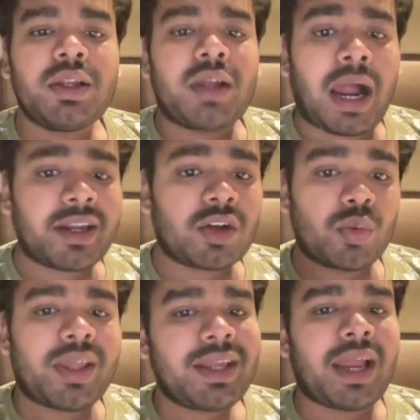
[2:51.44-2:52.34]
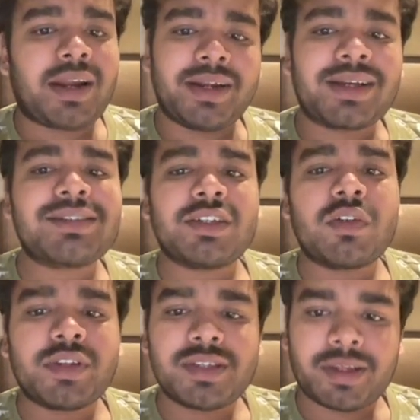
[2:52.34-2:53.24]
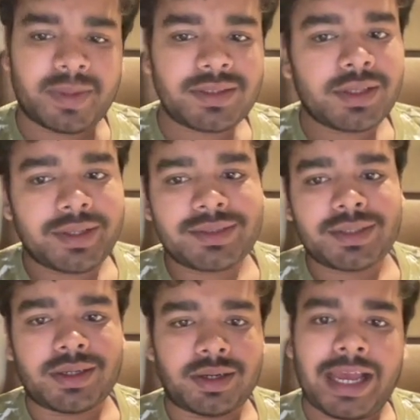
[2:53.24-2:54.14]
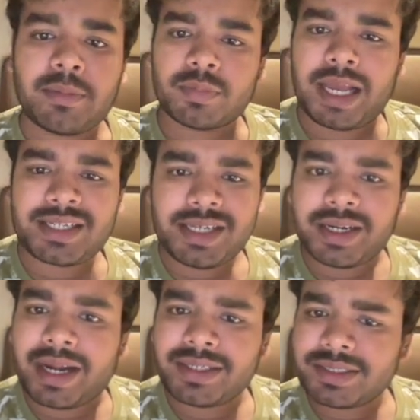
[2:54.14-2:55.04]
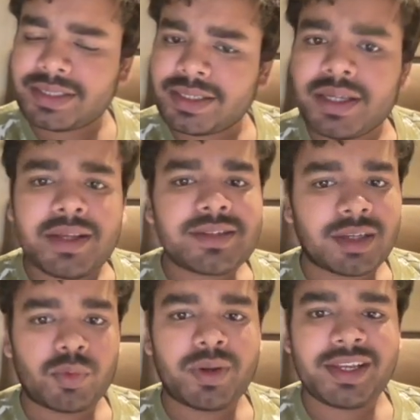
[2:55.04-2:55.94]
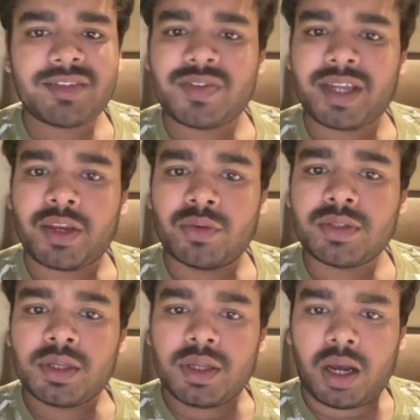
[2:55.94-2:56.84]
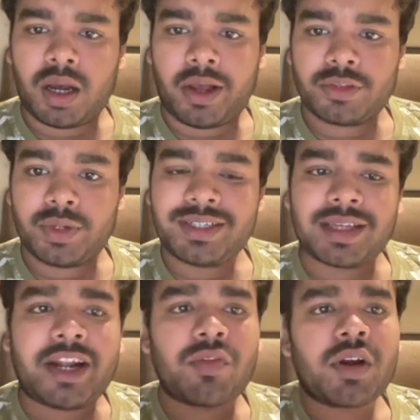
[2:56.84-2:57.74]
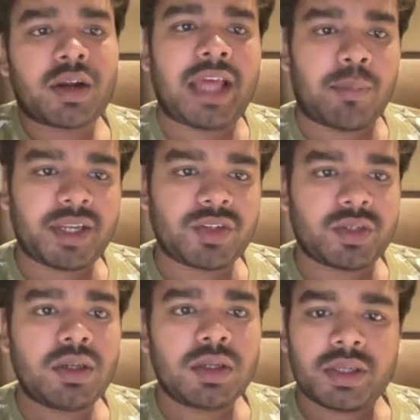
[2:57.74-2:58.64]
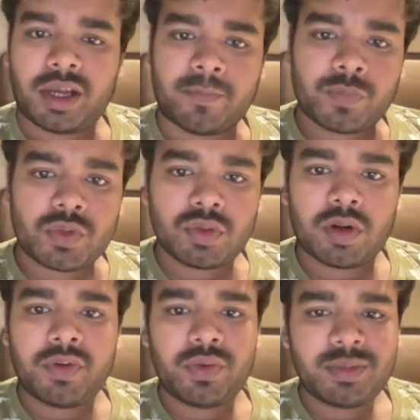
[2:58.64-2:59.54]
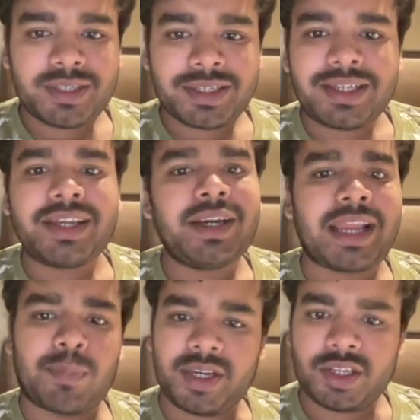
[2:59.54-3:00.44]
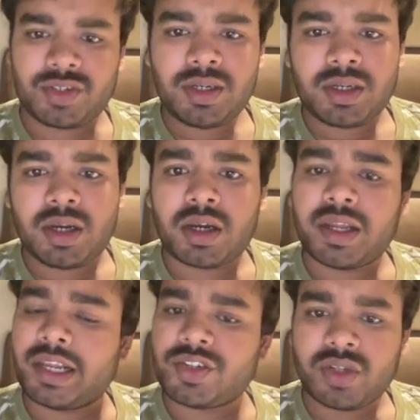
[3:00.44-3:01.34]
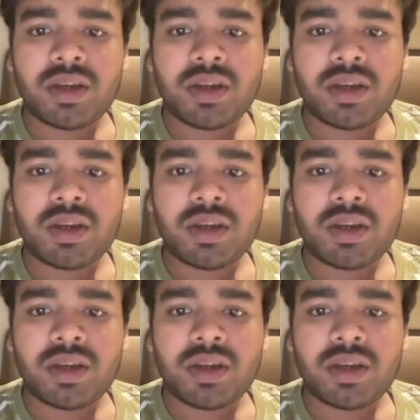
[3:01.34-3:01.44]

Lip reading: and the query and indexing of this database is I'm actually attaching some queries which we can use. So it's kind of a CRUD application. Yeah, so what we do is basically create an application collection,